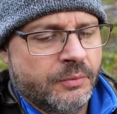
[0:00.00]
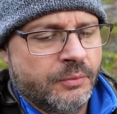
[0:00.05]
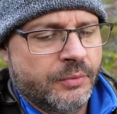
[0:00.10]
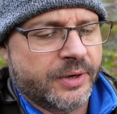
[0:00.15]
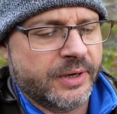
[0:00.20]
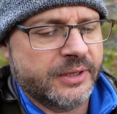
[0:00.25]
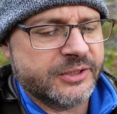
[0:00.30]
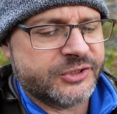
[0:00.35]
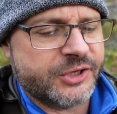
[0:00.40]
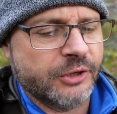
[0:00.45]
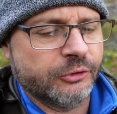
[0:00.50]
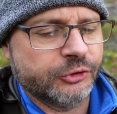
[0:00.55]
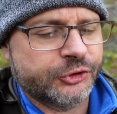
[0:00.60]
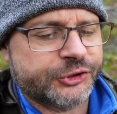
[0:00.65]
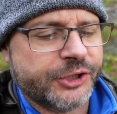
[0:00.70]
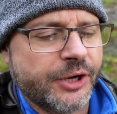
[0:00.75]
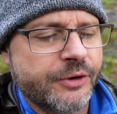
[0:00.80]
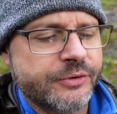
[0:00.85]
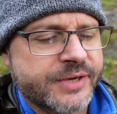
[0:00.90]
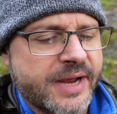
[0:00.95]
We're gonna still
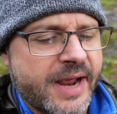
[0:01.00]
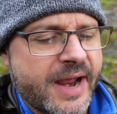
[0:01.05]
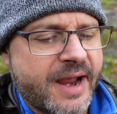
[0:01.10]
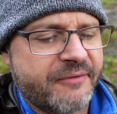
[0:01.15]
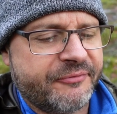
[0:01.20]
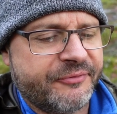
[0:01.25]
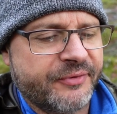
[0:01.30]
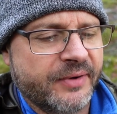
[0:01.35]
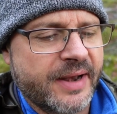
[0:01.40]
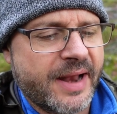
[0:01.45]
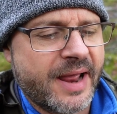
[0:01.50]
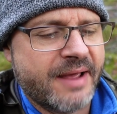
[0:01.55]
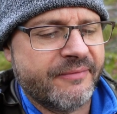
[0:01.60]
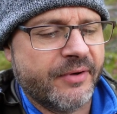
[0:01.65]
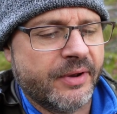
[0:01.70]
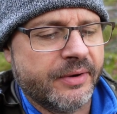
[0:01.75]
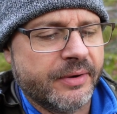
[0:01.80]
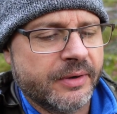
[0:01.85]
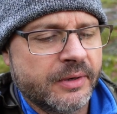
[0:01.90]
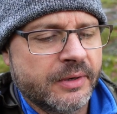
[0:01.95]
shoot at
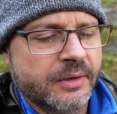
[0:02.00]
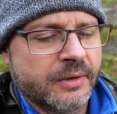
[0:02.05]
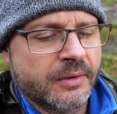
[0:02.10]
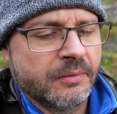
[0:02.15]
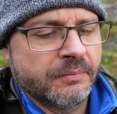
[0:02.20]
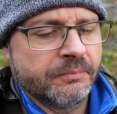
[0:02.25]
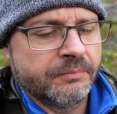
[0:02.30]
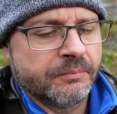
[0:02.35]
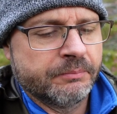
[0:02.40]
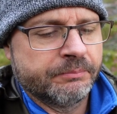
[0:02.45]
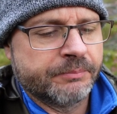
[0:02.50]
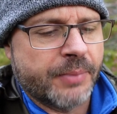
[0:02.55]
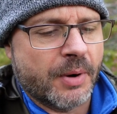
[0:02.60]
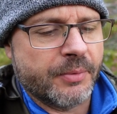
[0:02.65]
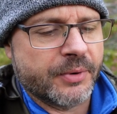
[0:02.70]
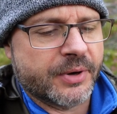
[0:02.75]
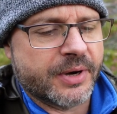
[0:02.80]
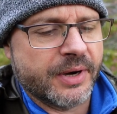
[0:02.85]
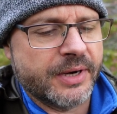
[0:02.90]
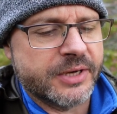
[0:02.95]
F11, but
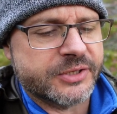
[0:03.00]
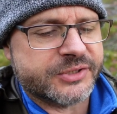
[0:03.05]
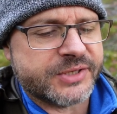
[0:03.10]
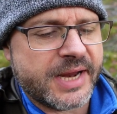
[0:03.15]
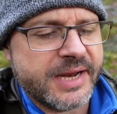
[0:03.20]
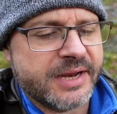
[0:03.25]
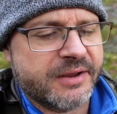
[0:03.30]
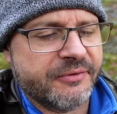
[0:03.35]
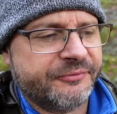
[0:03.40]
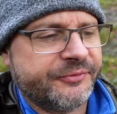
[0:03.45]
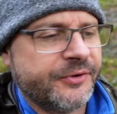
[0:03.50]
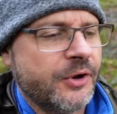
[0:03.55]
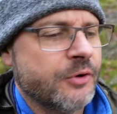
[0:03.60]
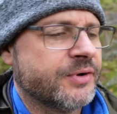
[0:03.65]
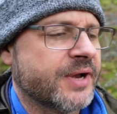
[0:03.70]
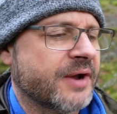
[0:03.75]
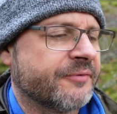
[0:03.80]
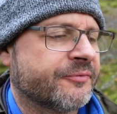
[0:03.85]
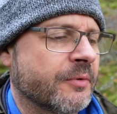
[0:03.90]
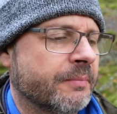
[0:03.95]
we're gonna take a few
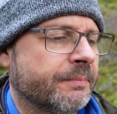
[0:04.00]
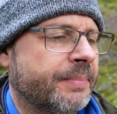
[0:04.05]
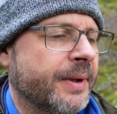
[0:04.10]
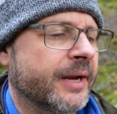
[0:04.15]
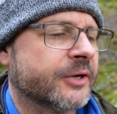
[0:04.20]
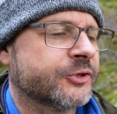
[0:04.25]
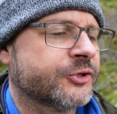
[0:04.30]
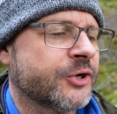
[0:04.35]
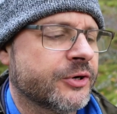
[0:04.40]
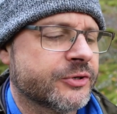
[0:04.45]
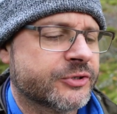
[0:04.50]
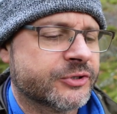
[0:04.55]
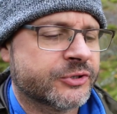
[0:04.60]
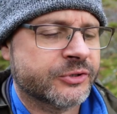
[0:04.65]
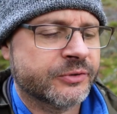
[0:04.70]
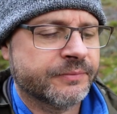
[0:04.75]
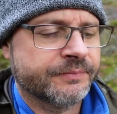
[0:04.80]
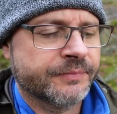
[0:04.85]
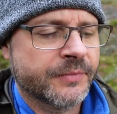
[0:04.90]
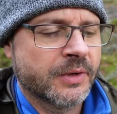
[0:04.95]
different pictures.
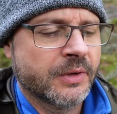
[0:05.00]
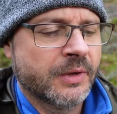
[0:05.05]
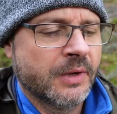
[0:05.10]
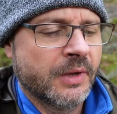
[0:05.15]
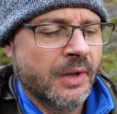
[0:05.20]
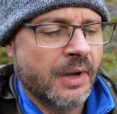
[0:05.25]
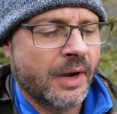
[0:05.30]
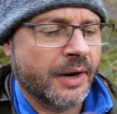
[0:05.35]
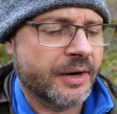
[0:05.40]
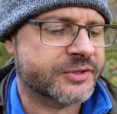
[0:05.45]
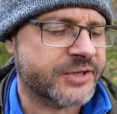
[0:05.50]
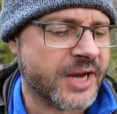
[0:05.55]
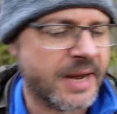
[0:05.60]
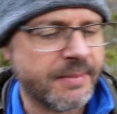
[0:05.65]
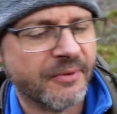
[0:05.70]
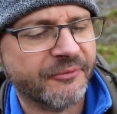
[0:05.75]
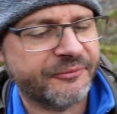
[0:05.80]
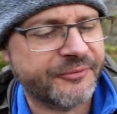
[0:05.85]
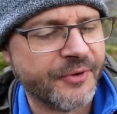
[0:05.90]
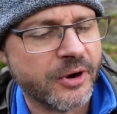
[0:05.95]
I'm gonna take
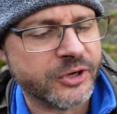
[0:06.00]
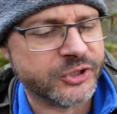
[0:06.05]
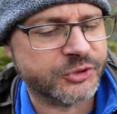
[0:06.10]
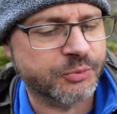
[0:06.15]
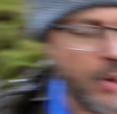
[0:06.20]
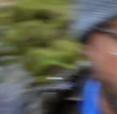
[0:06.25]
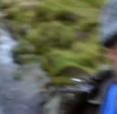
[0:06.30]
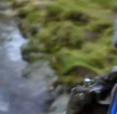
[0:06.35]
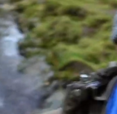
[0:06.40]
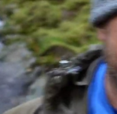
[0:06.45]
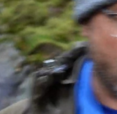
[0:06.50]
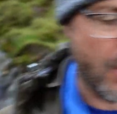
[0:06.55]
my first one at